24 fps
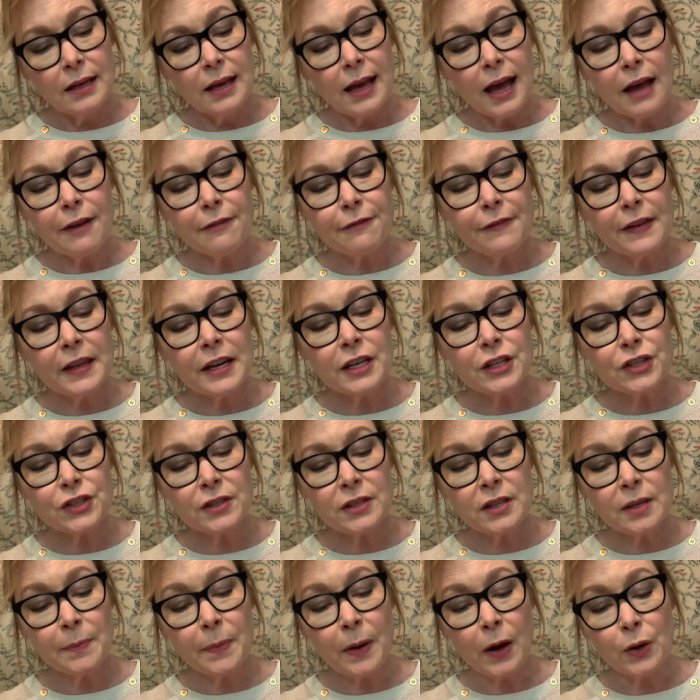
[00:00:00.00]
I finished
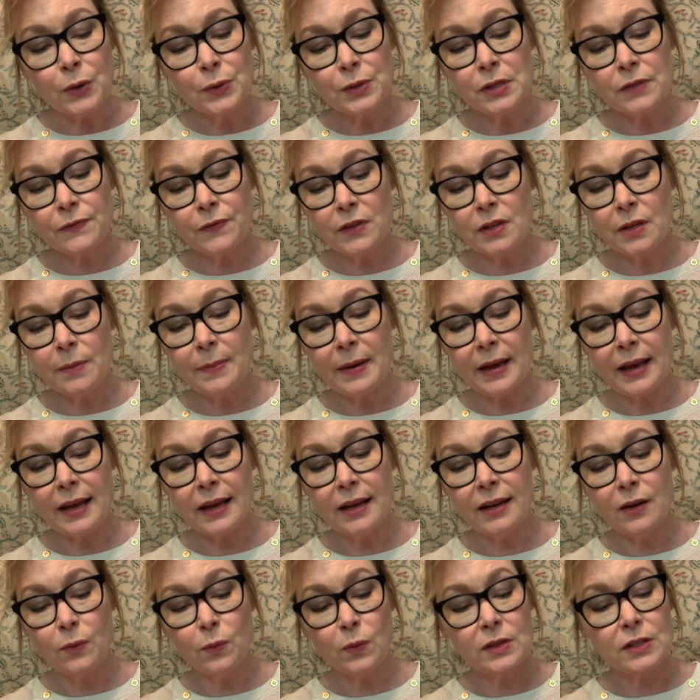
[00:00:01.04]
the posts for the
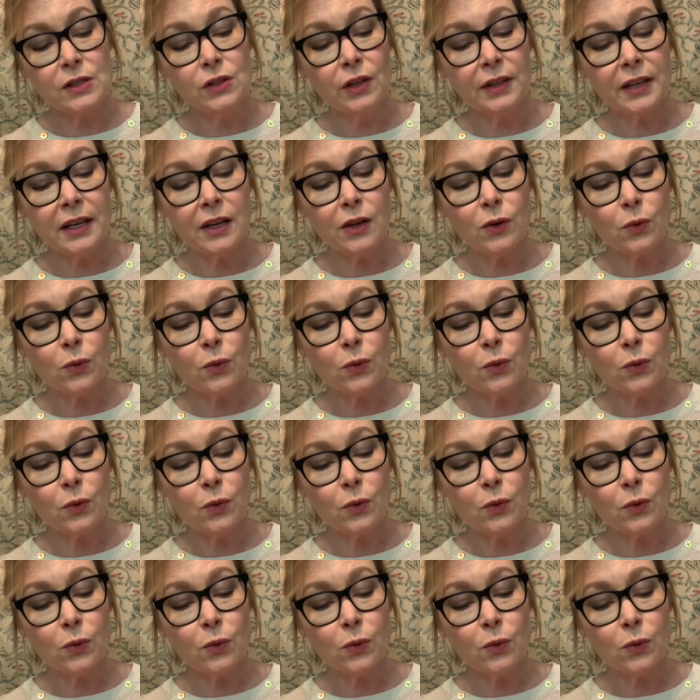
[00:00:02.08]
bed and was looking